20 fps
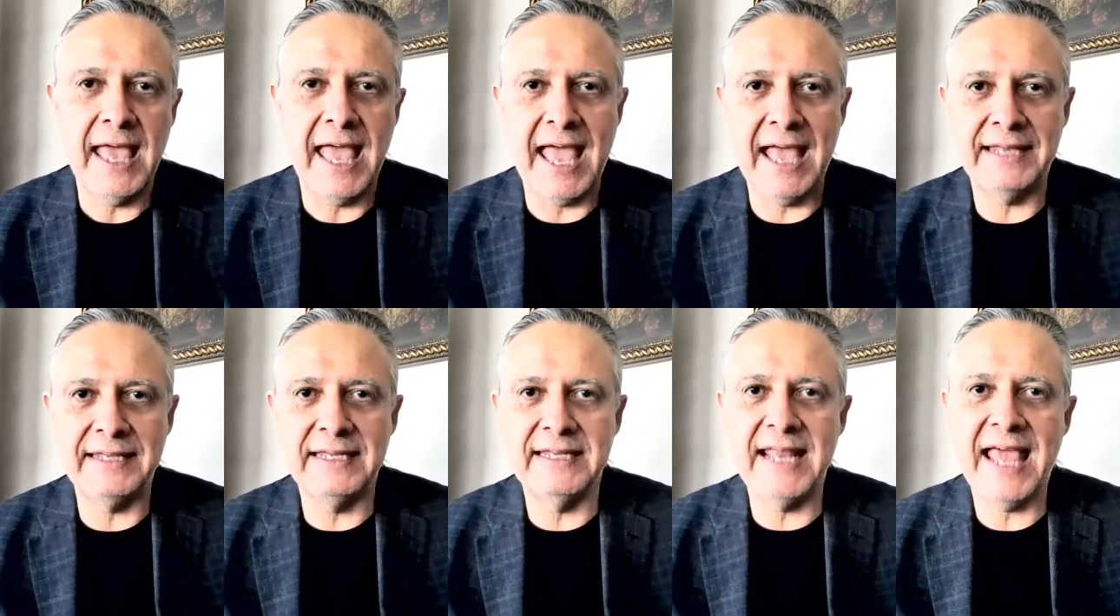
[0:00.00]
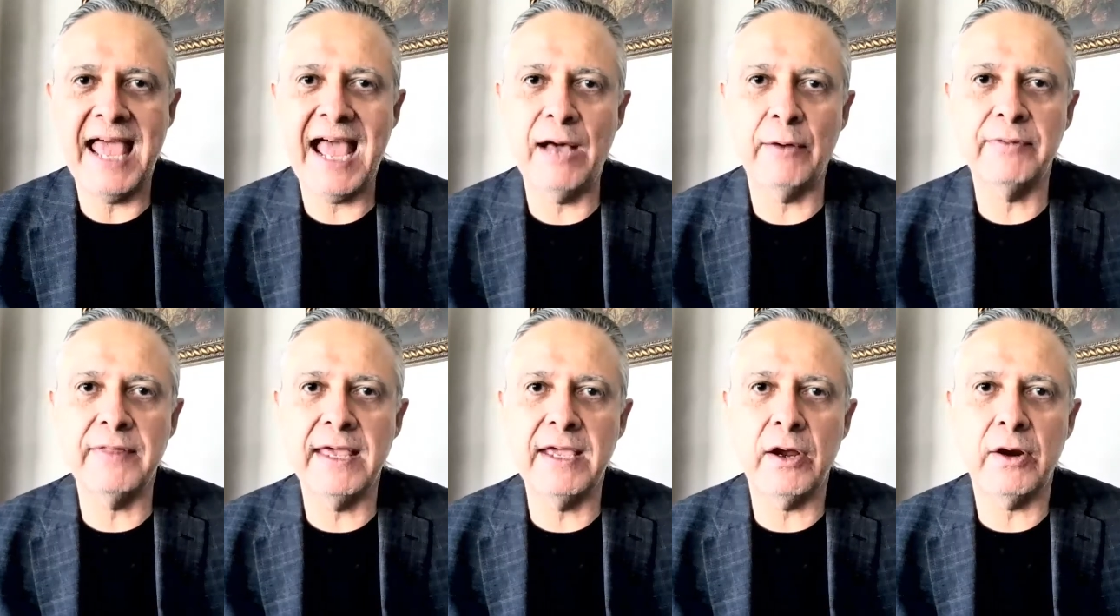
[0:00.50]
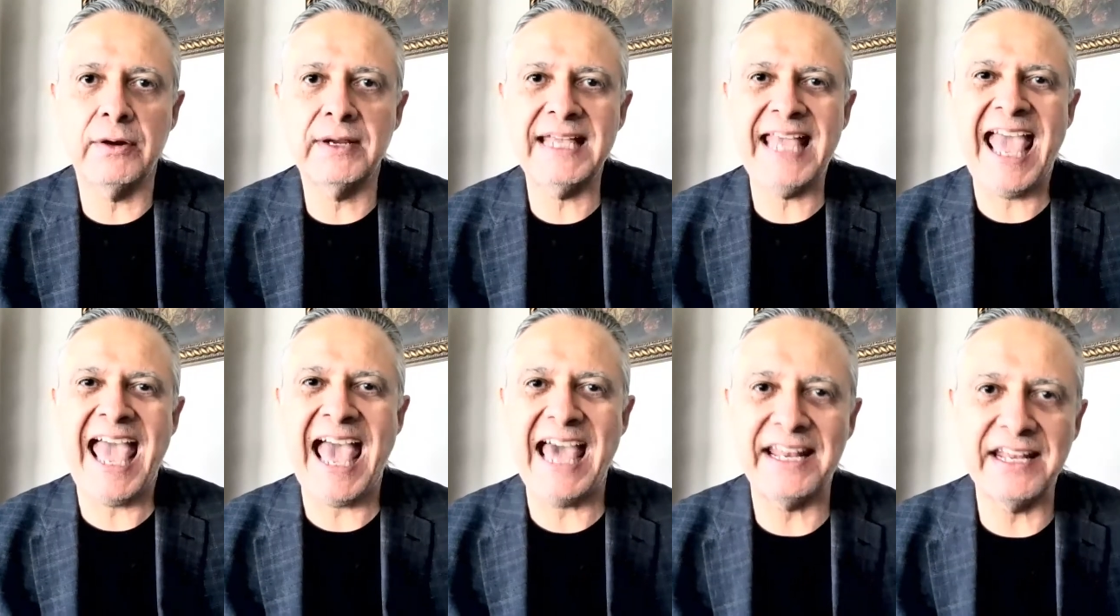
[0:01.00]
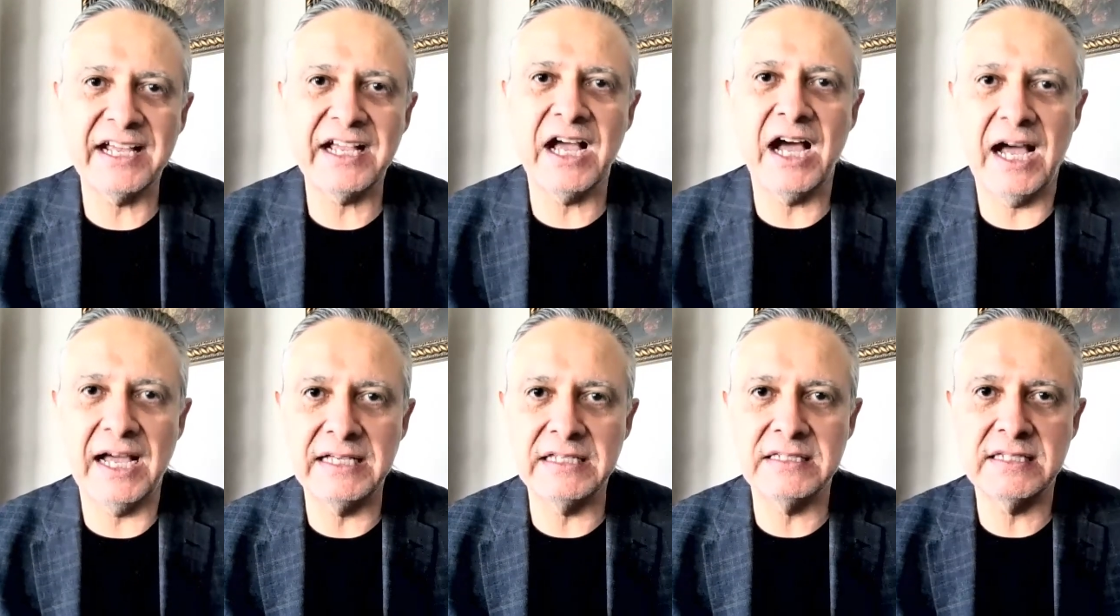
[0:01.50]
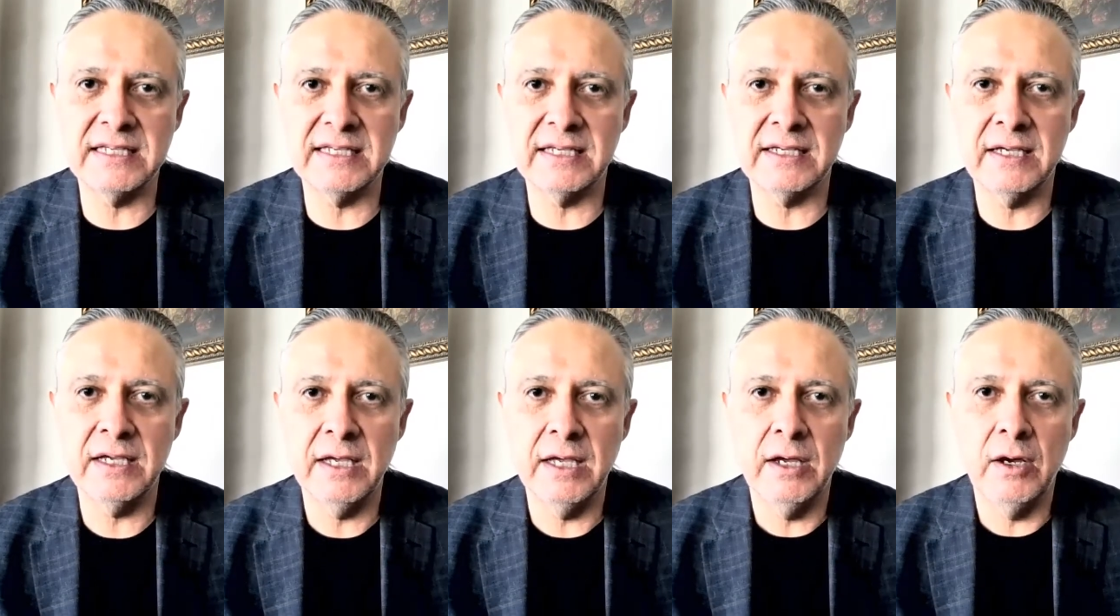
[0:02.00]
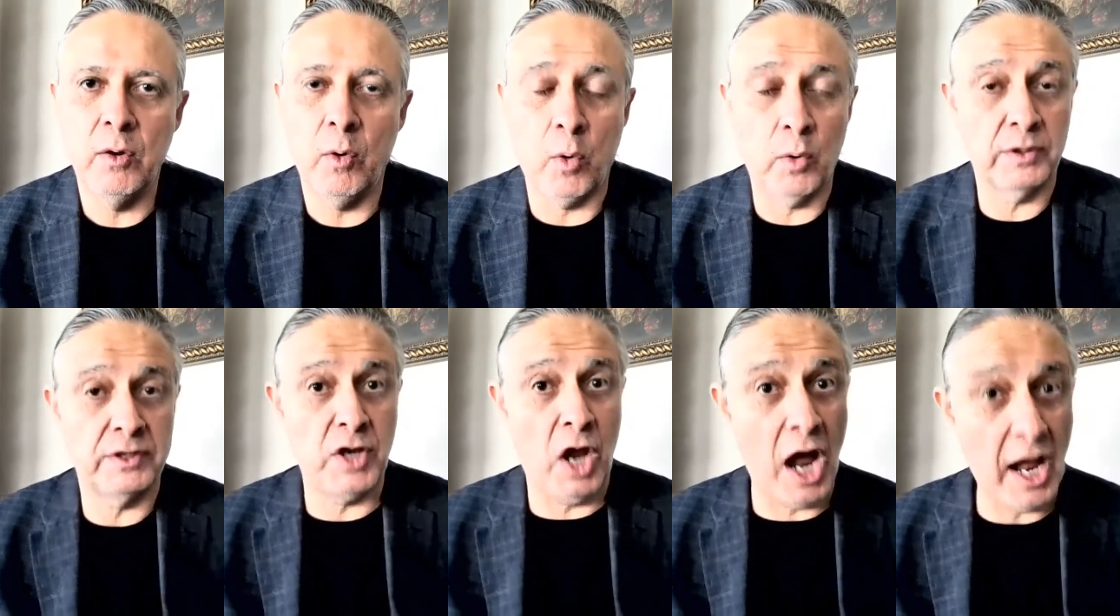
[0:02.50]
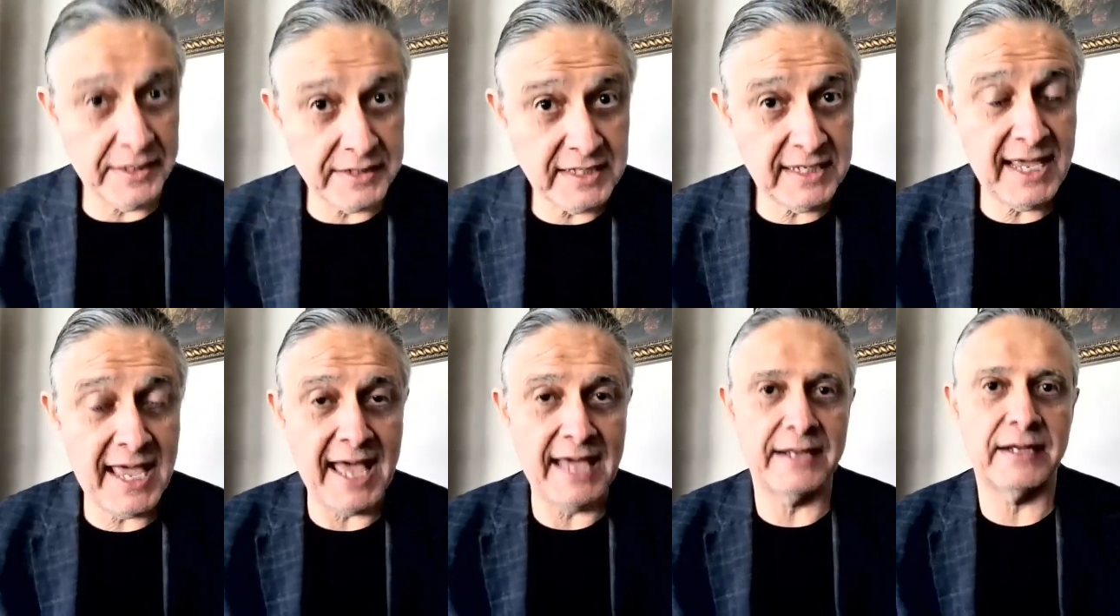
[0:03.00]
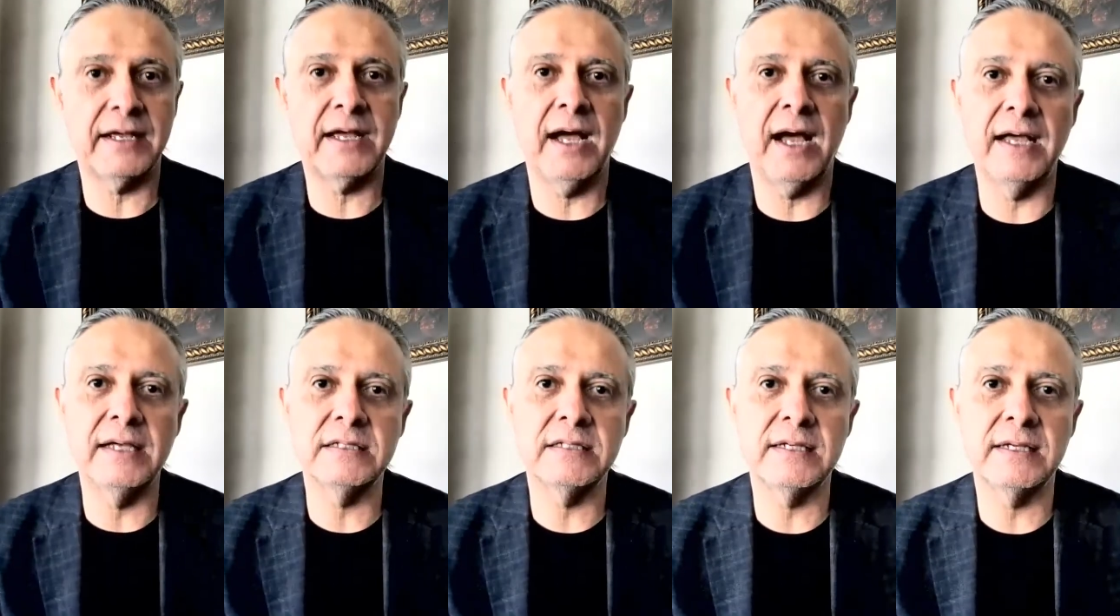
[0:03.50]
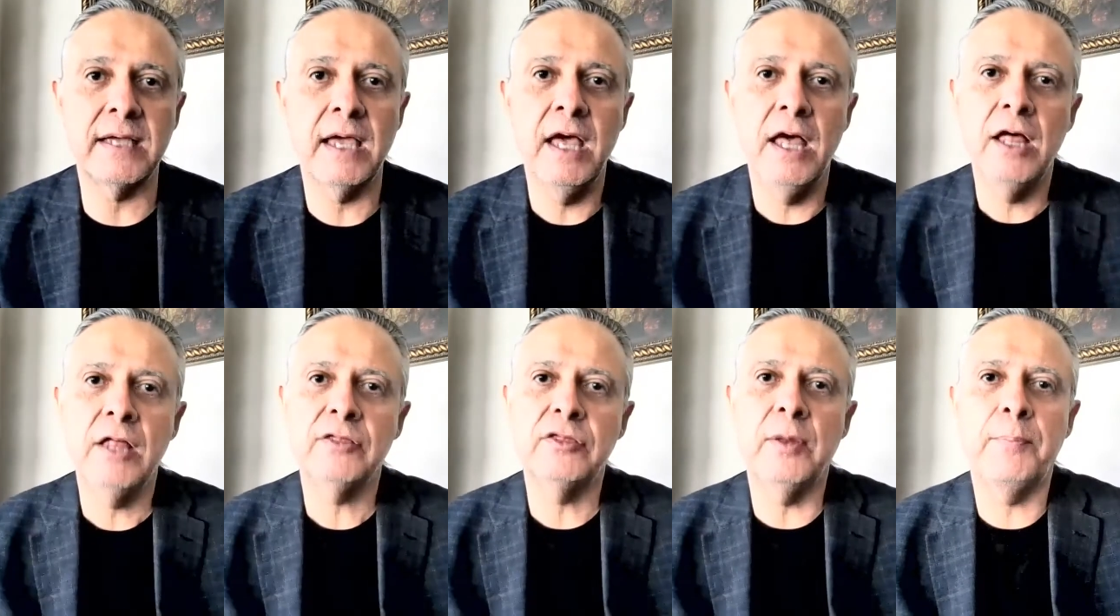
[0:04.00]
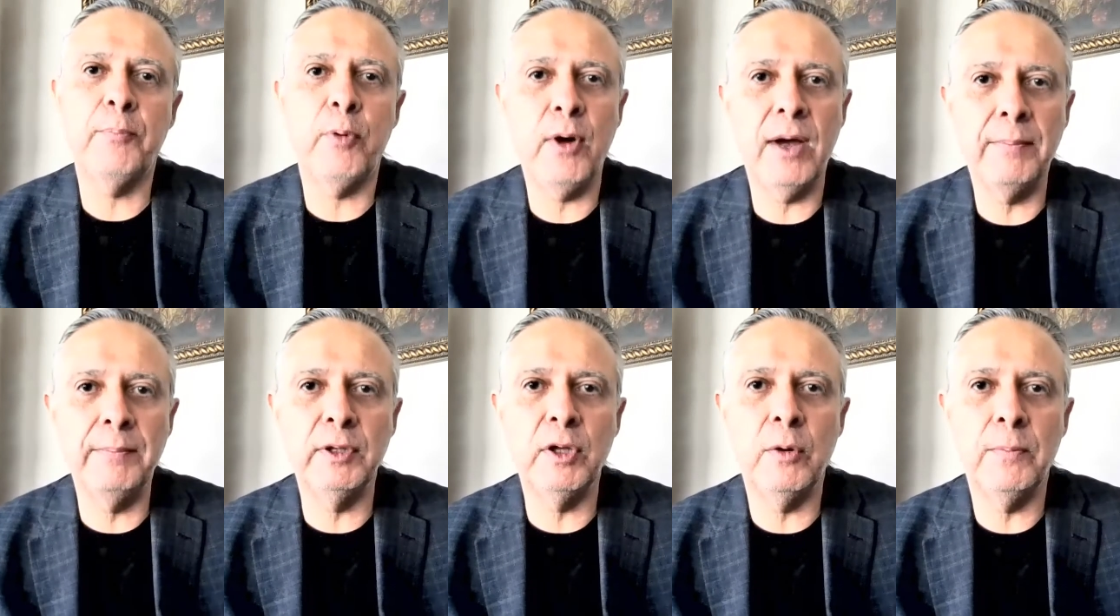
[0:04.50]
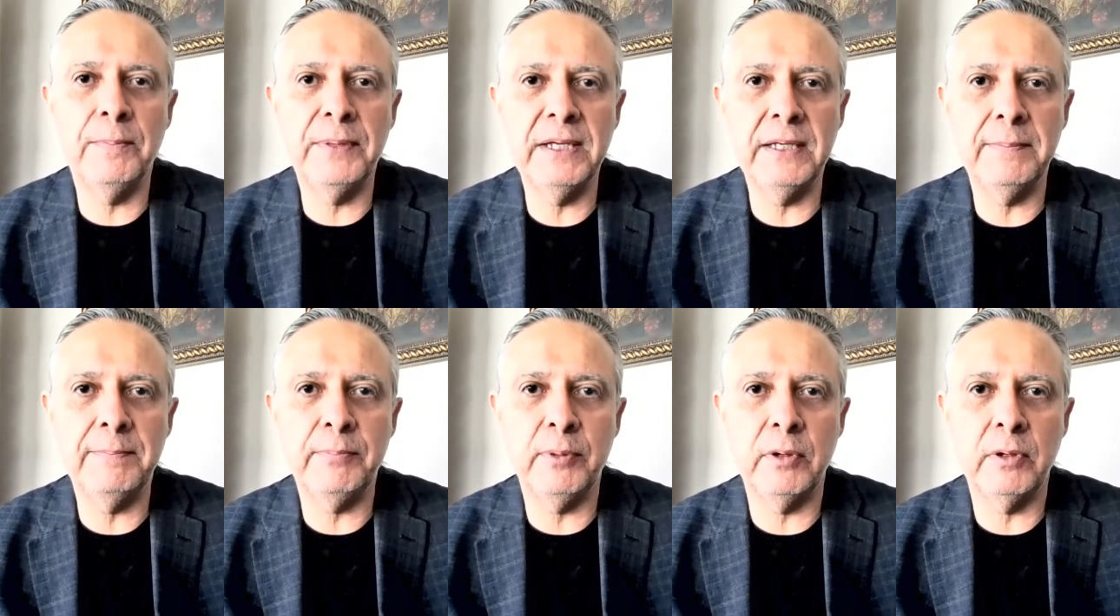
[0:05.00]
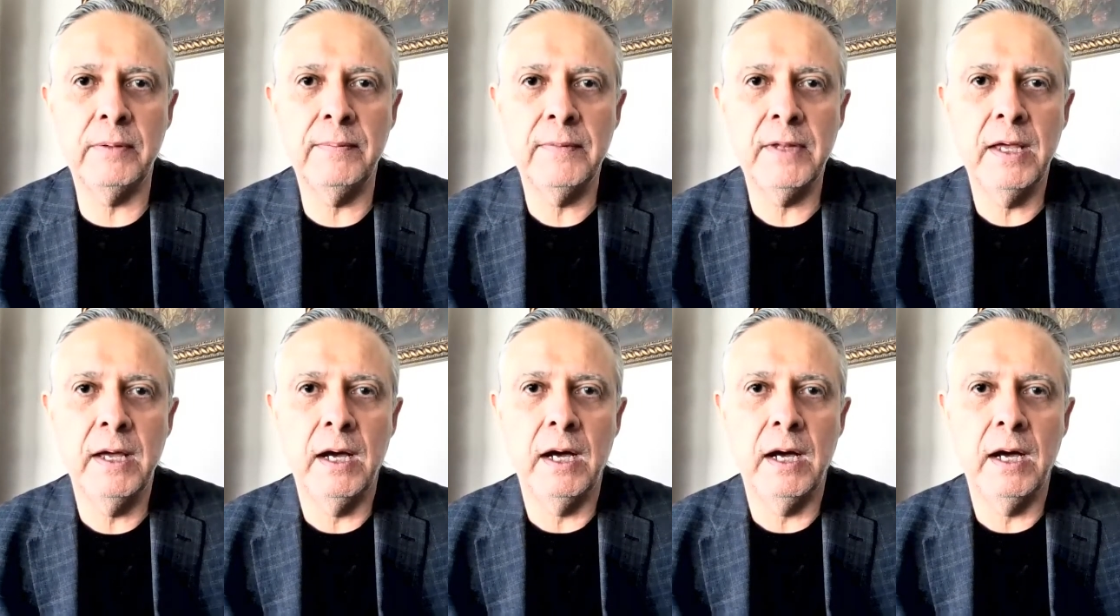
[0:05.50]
and in how they are catechizing or not catechizing the Pueblo people,